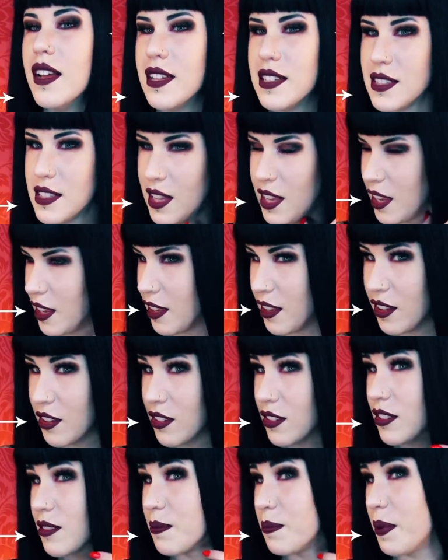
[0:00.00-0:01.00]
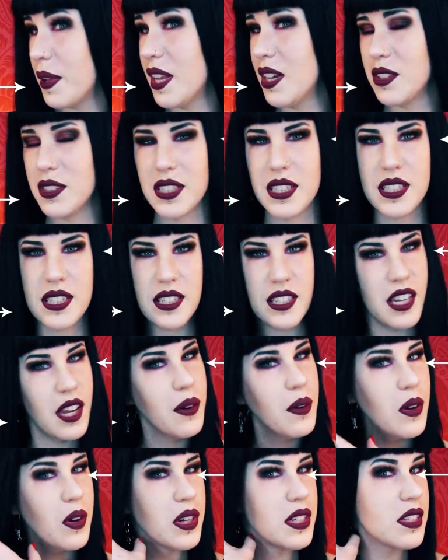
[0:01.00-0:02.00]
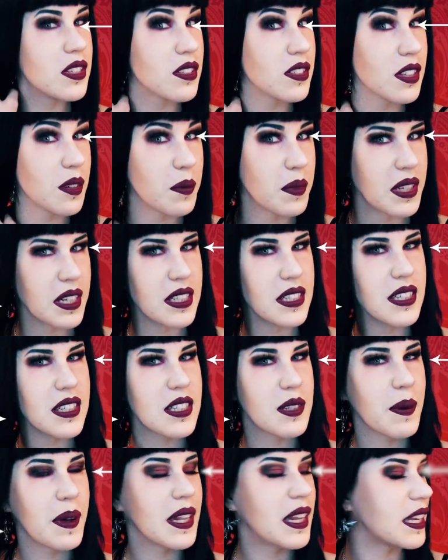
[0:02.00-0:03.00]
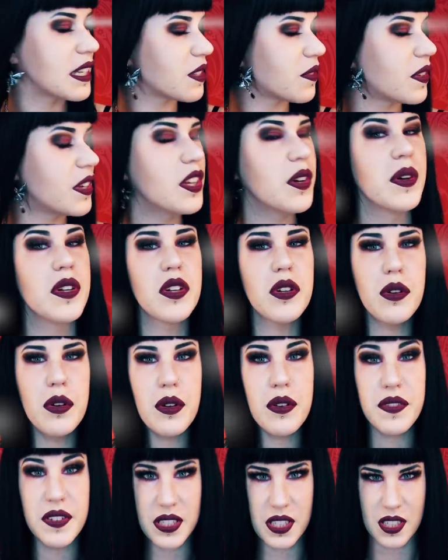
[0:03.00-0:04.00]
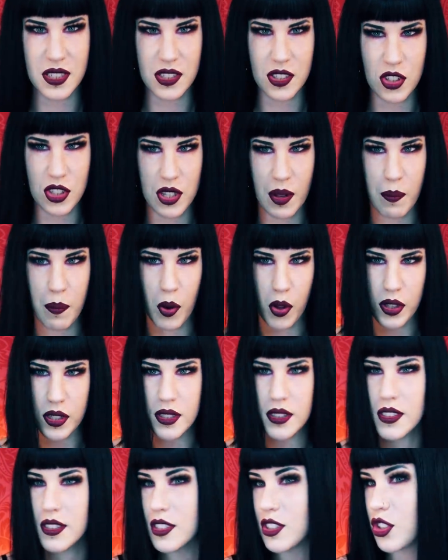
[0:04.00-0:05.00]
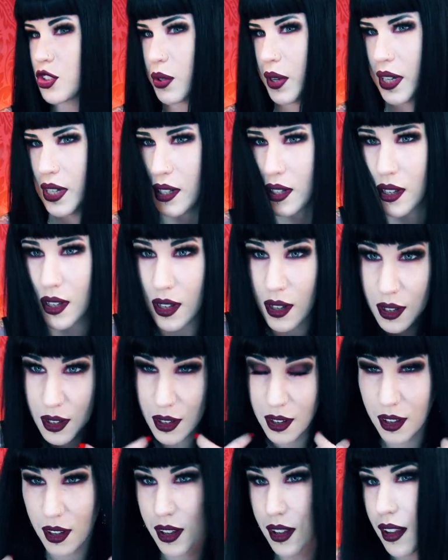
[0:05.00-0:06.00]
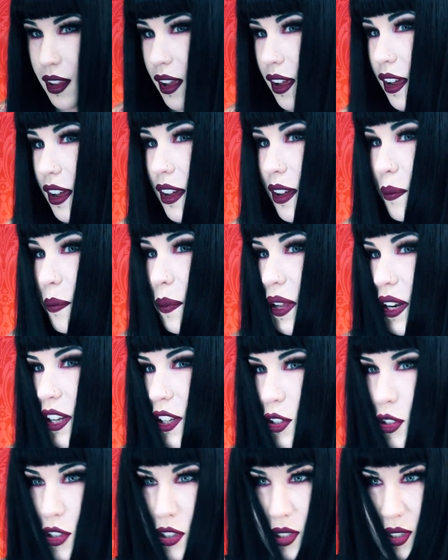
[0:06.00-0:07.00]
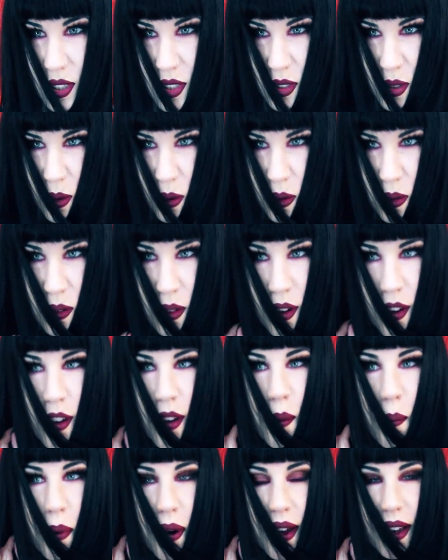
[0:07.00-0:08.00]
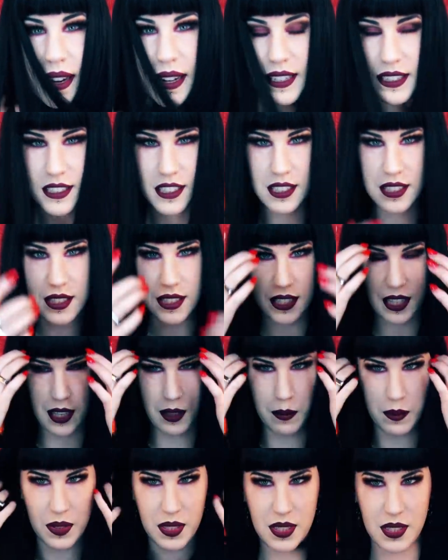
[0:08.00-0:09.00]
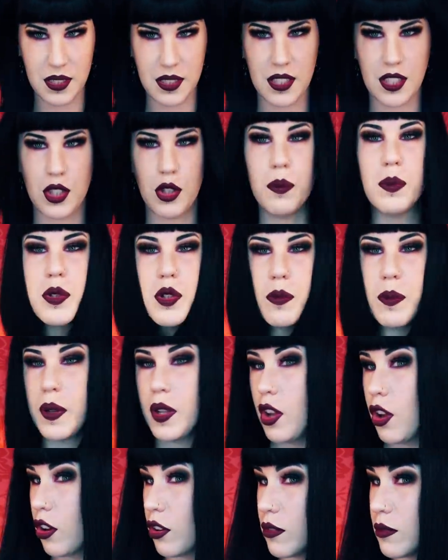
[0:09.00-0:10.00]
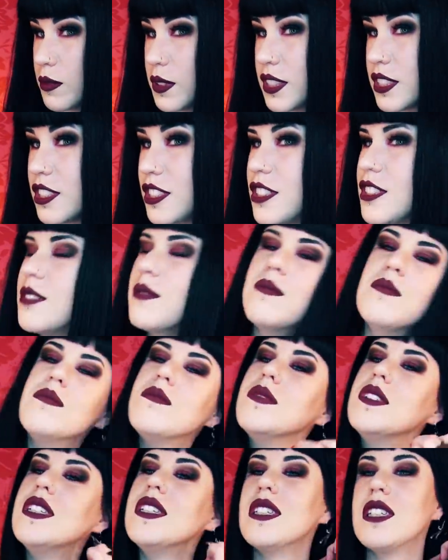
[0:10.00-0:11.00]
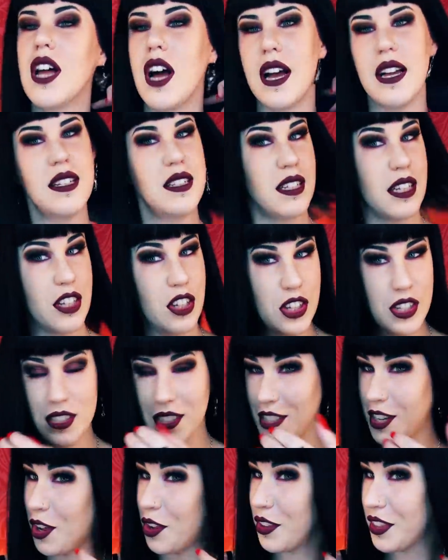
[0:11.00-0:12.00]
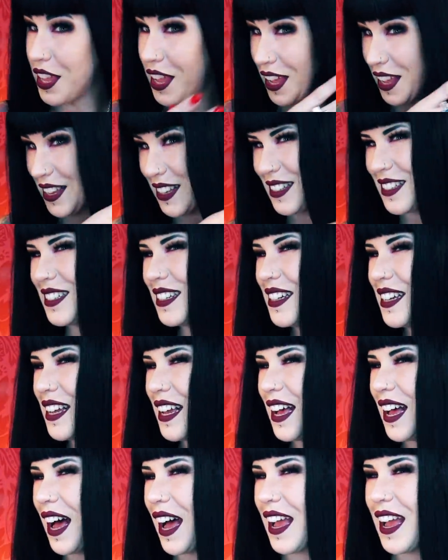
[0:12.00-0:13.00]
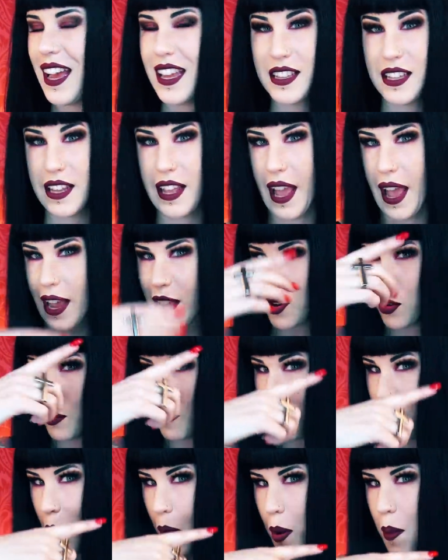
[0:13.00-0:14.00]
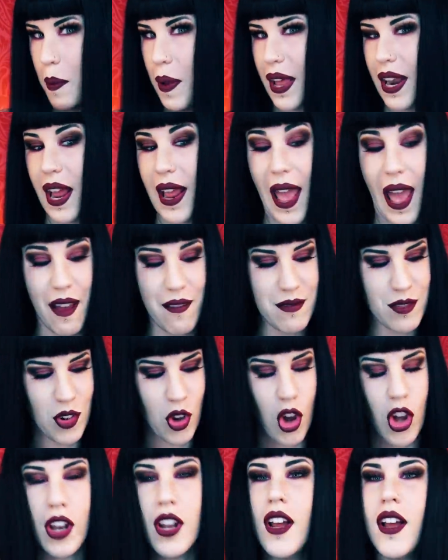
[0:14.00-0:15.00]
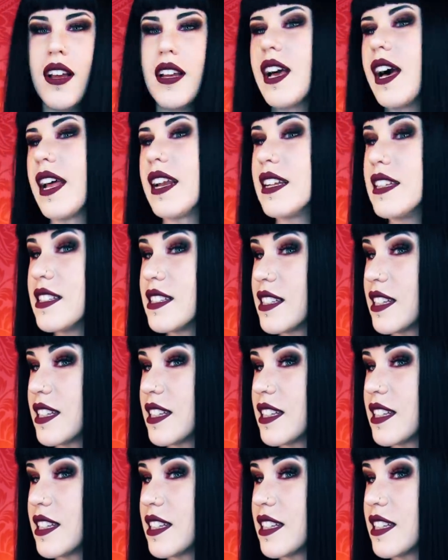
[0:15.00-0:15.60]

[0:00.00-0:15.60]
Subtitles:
is like being on steroids or something since my last video. I don't know if it's just because I bothered to straighten it, and I usually don't, but it just seems super duper long, which is nice, and you can tell that I had the angle bob and I have not cut it